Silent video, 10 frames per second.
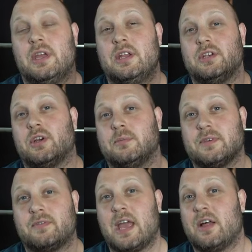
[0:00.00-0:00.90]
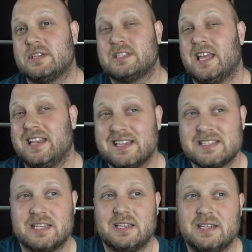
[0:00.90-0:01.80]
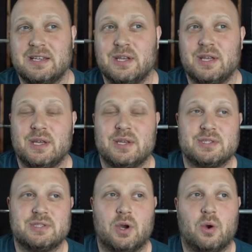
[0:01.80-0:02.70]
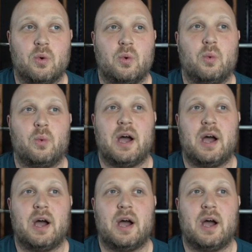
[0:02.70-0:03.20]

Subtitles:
in terms of calisthenics. So